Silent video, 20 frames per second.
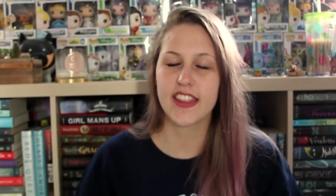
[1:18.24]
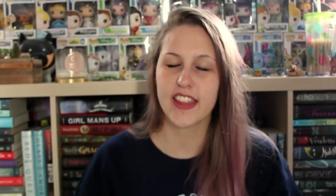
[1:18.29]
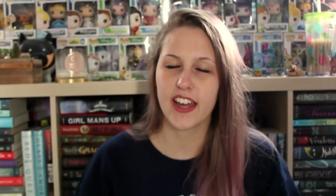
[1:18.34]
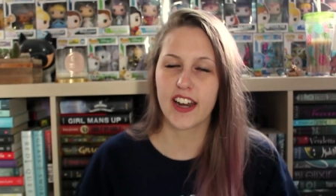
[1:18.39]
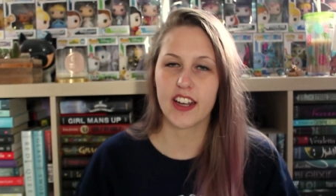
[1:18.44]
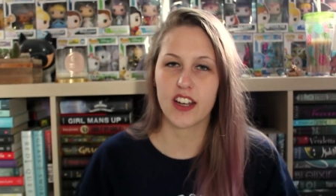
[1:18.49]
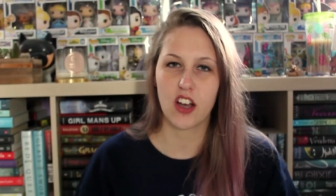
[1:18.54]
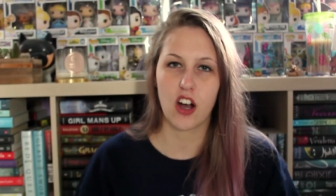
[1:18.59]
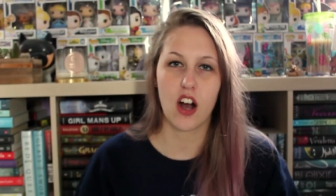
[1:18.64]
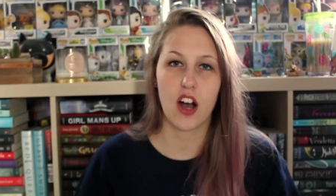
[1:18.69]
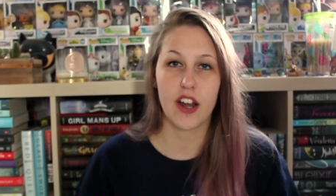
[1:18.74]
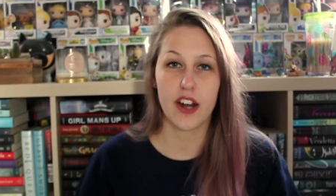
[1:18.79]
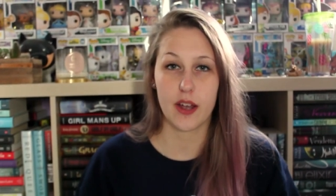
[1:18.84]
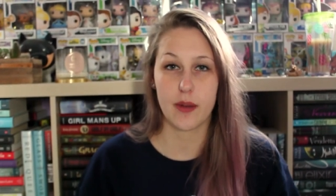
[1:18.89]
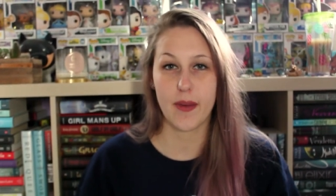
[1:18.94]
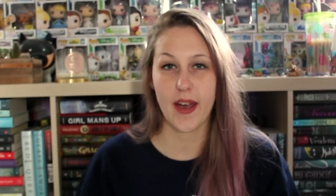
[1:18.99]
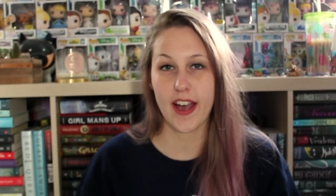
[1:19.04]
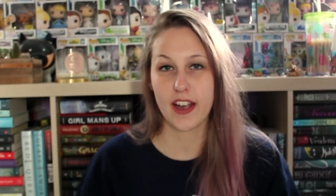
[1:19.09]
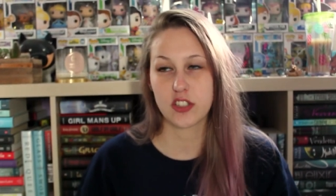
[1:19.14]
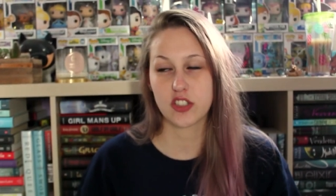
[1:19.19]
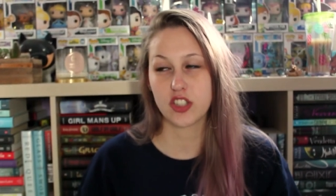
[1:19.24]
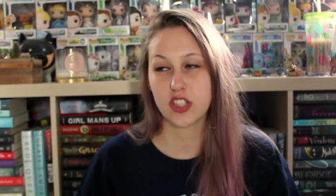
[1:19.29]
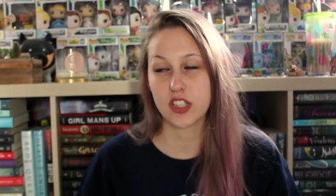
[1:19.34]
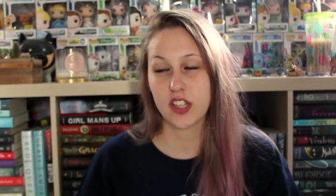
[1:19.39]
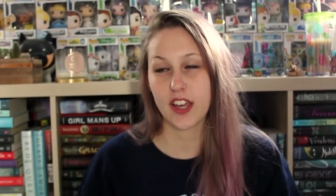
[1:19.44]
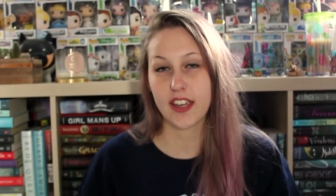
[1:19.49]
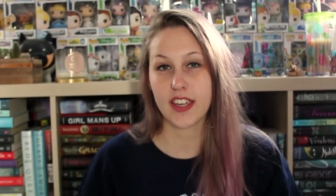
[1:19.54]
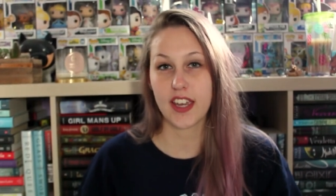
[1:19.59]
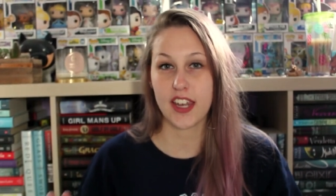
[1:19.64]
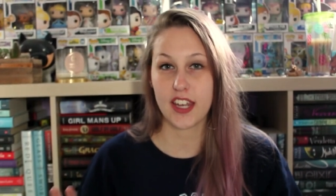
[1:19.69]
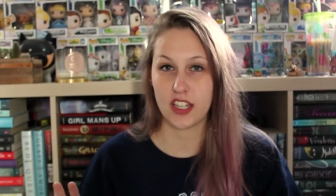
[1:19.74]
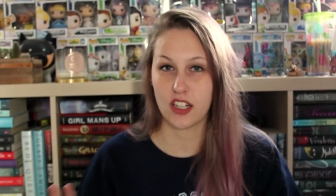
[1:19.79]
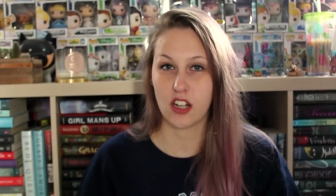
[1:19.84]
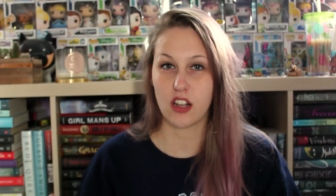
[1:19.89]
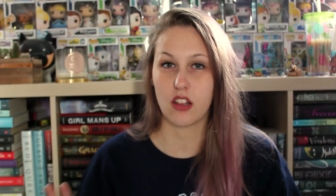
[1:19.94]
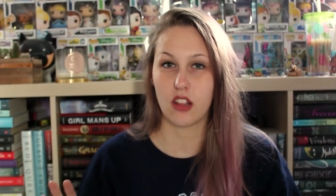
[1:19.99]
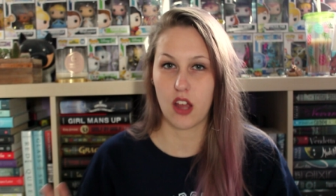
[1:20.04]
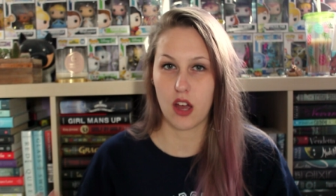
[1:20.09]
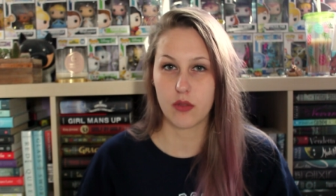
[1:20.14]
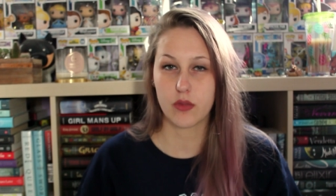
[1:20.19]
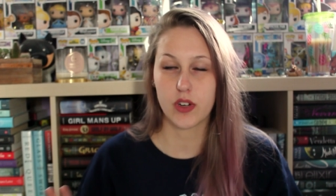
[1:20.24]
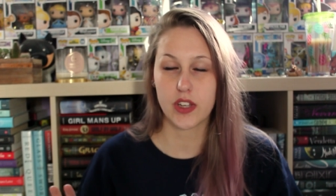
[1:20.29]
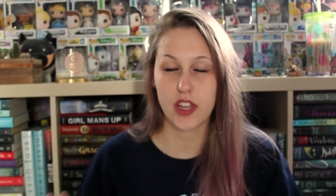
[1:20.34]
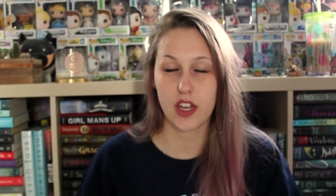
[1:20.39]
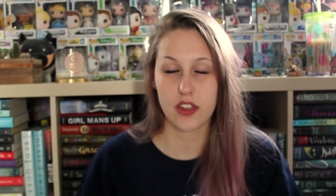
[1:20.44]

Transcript: that I got, I'm actually like in love with.